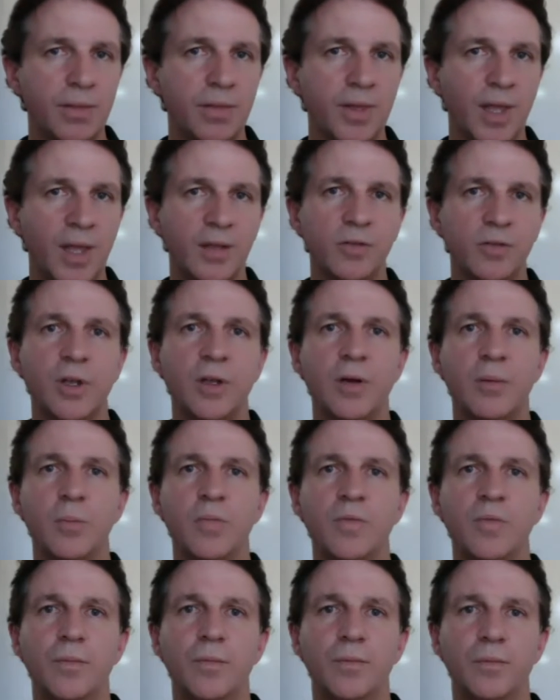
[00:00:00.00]
that's going
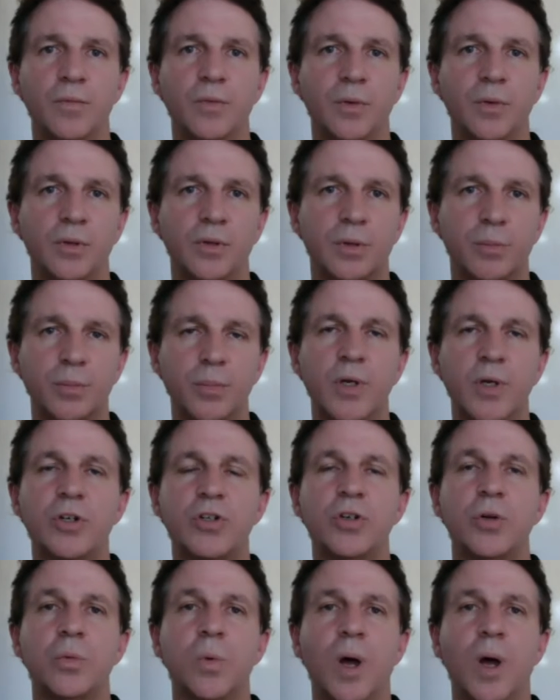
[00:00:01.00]
to
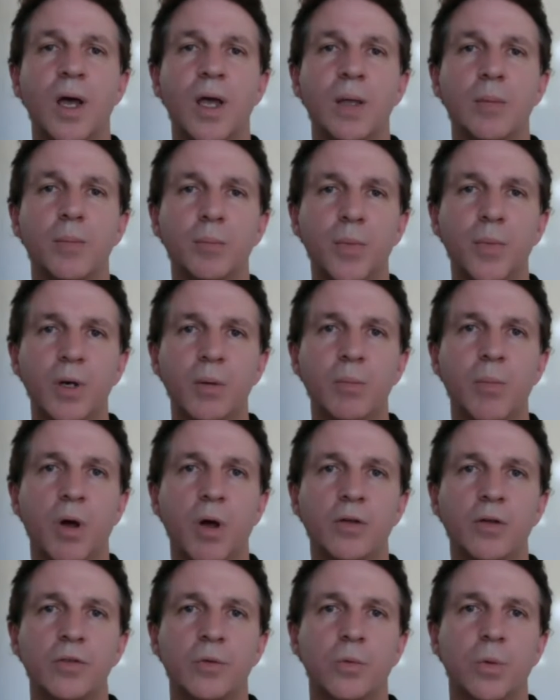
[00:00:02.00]
diminish away,
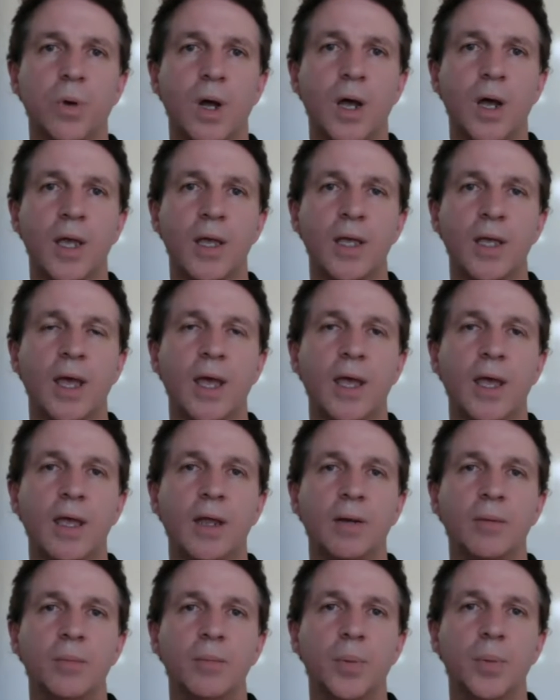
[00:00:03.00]
minimize away,
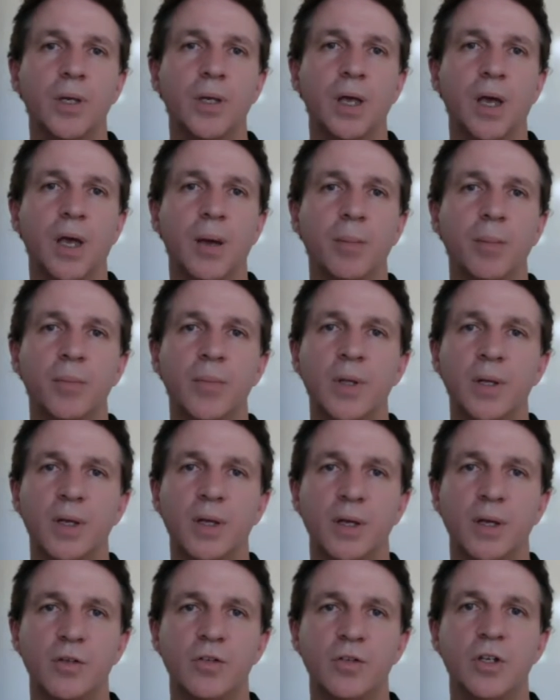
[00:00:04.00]
and become
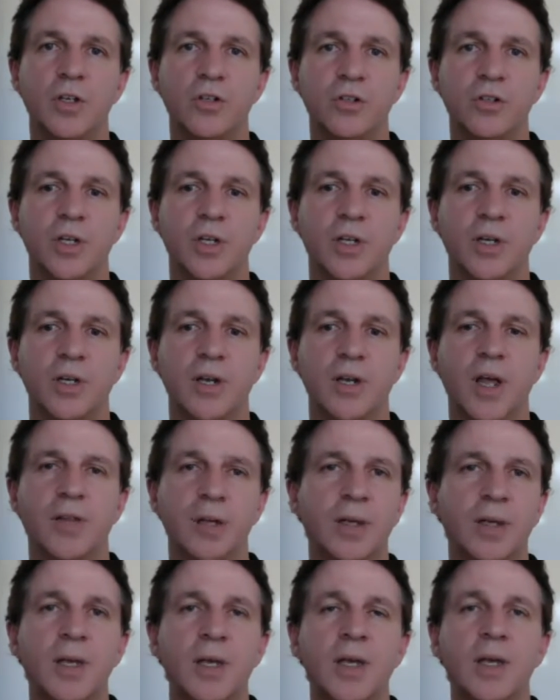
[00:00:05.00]
essentially
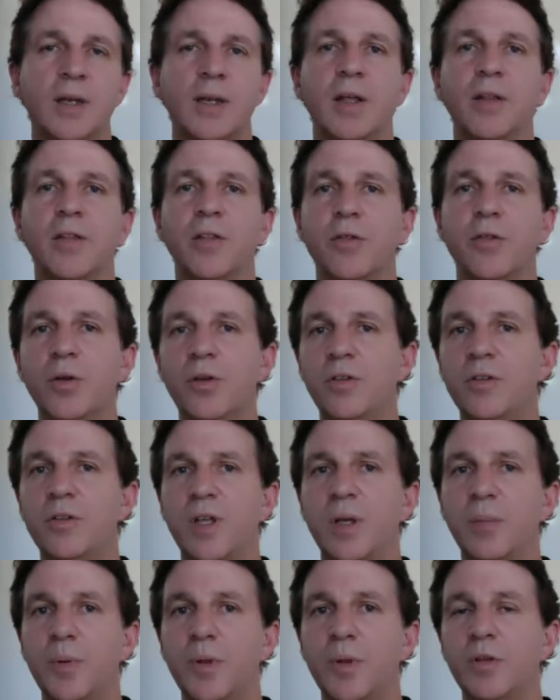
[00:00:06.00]
nothing. Now, the third
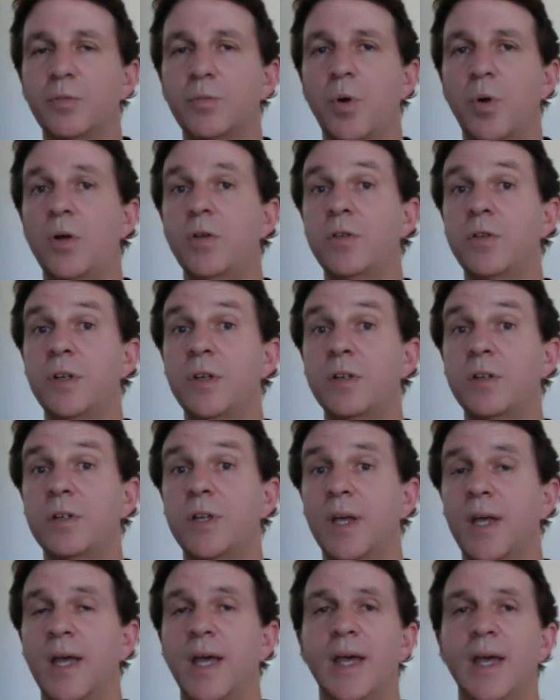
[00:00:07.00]
step in this
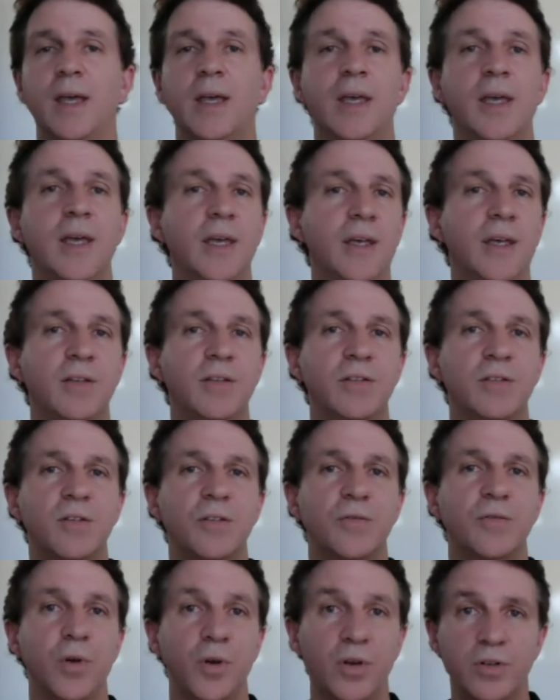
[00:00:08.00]
process is
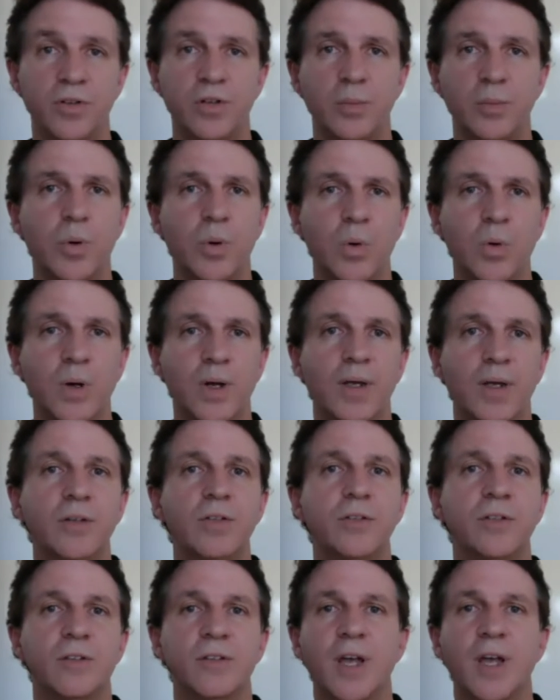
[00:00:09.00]
very simple,
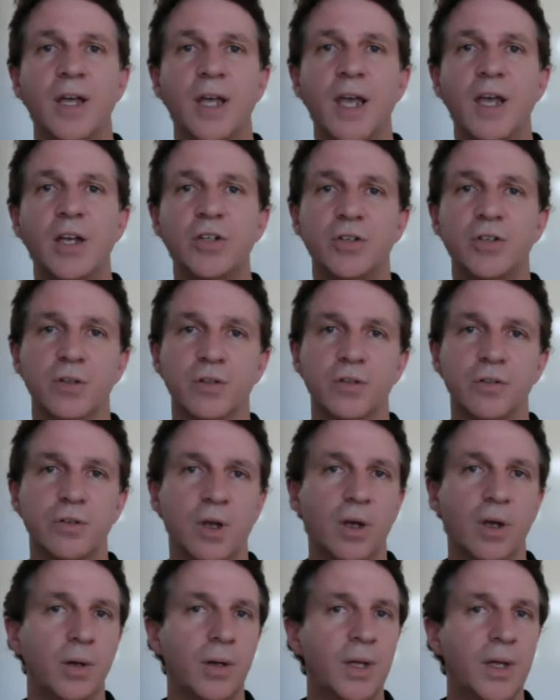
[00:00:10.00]
is to take action.
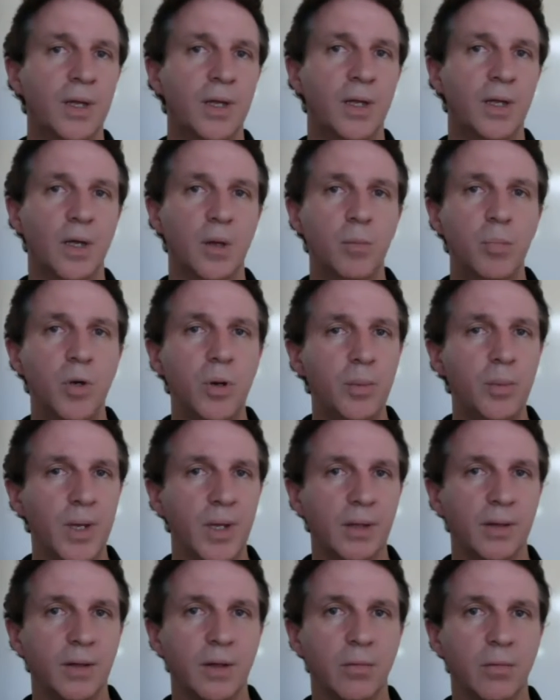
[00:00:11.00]
So
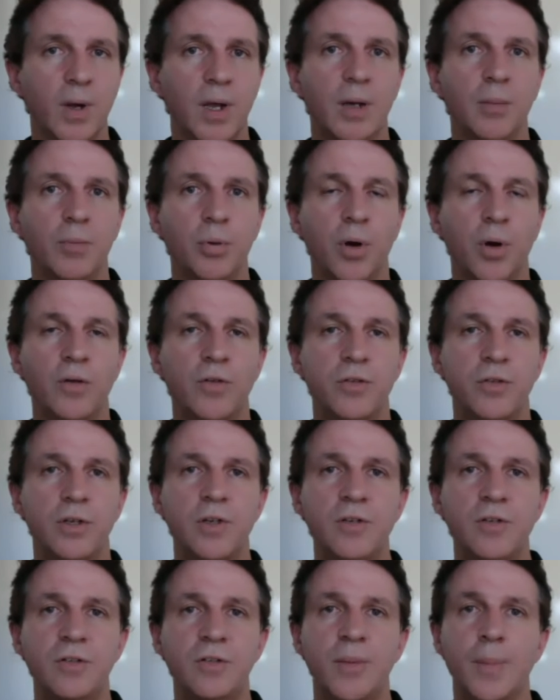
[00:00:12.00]
implement the RAD
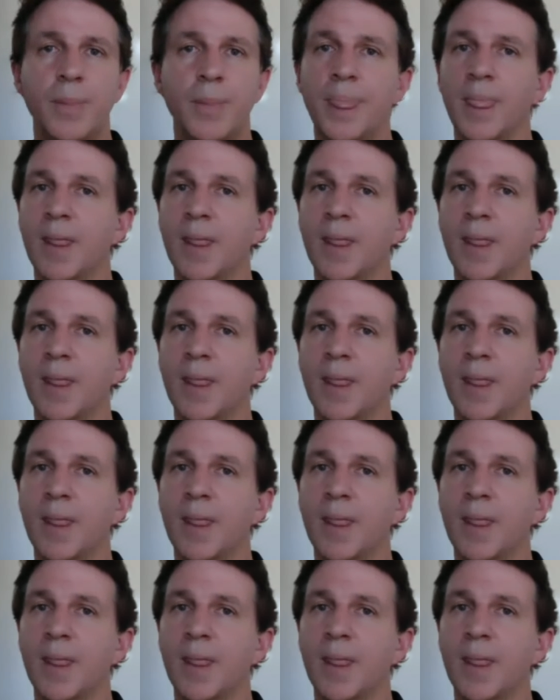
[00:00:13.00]
process.